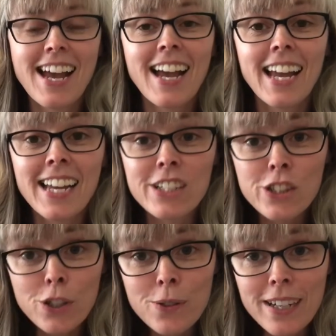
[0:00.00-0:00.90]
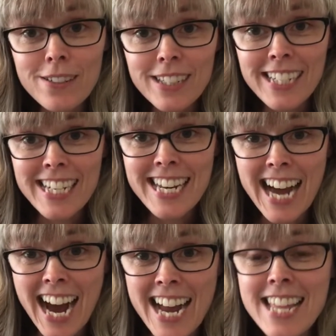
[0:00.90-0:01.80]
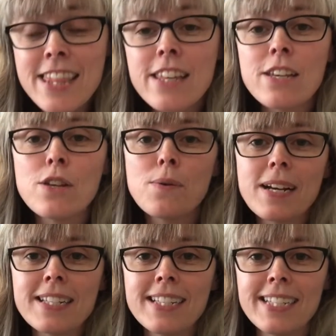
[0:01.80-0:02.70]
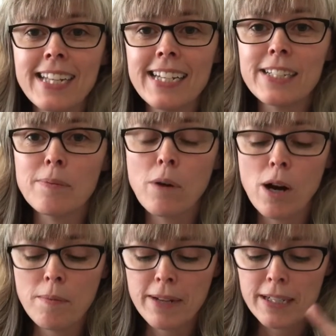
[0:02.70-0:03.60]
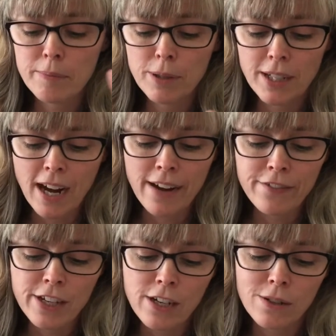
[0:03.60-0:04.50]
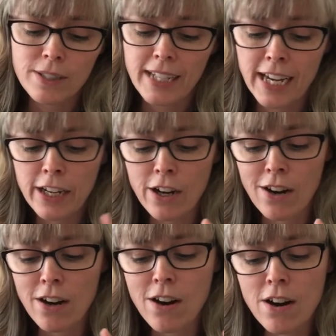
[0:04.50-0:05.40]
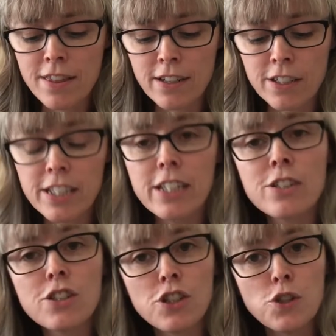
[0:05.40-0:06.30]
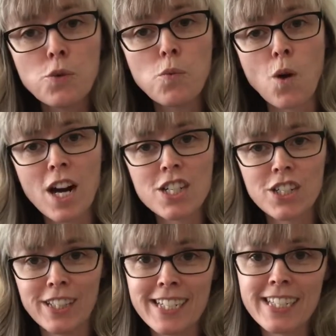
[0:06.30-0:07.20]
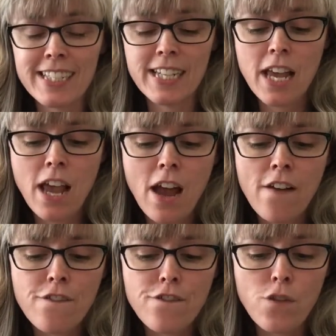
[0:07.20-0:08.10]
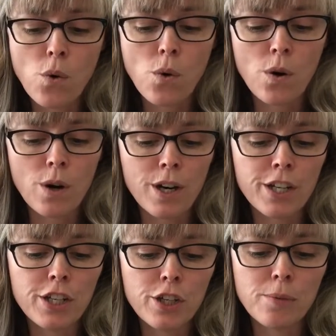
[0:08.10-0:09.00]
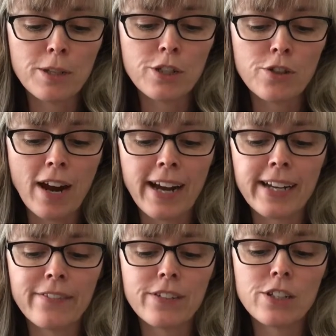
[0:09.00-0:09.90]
In 2009, the U.S. State Department put Ivory Coast and Ghana on their Tier 2 watch list for human trafficking,